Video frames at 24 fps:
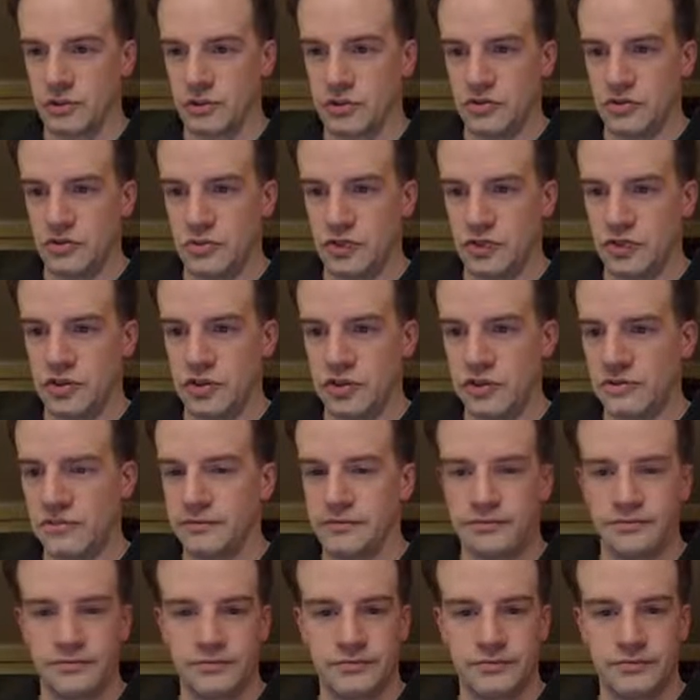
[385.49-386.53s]
Switch,
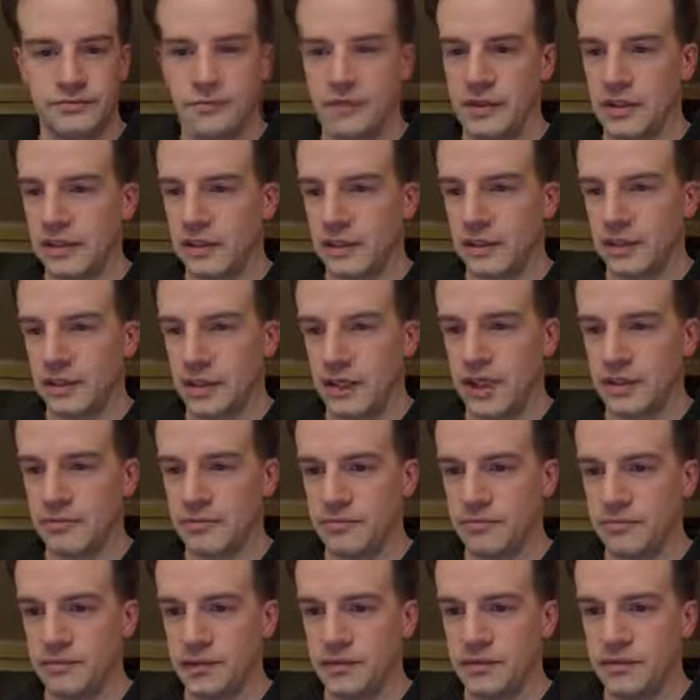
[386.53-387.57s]
a
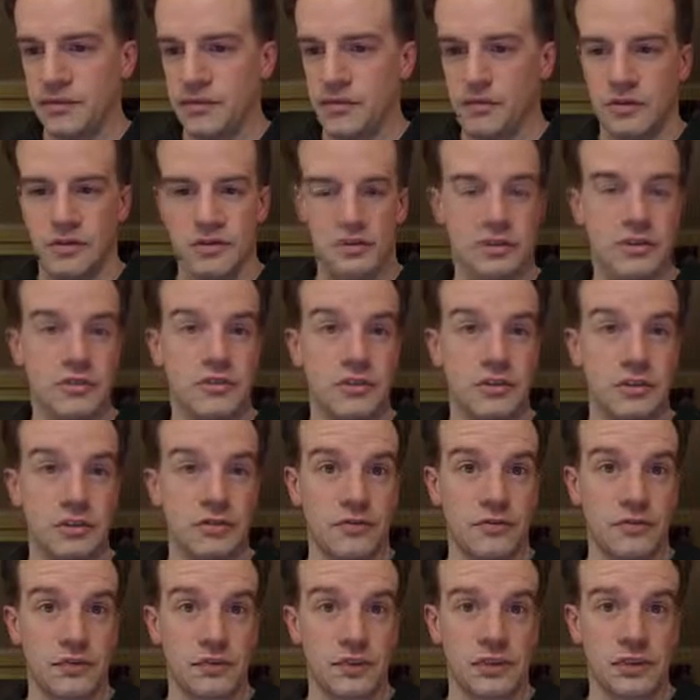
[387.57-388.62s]
lamp, there are several
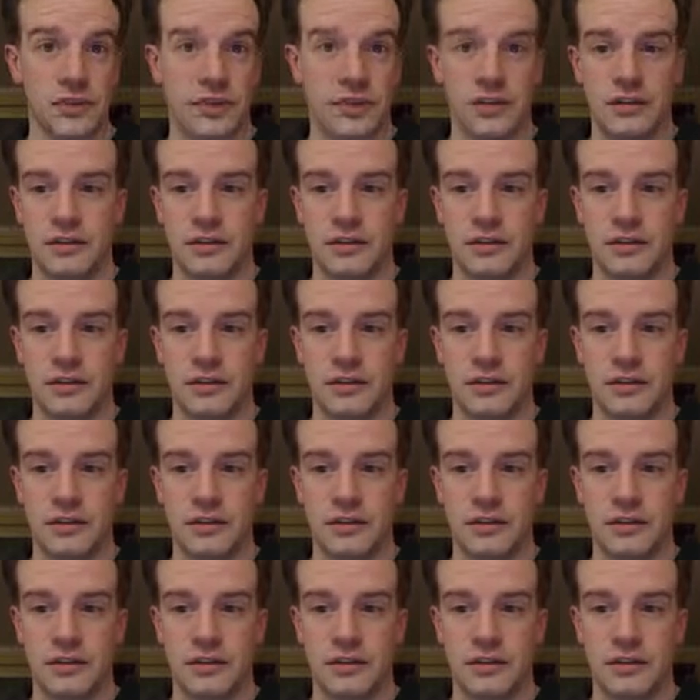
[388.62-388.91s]
different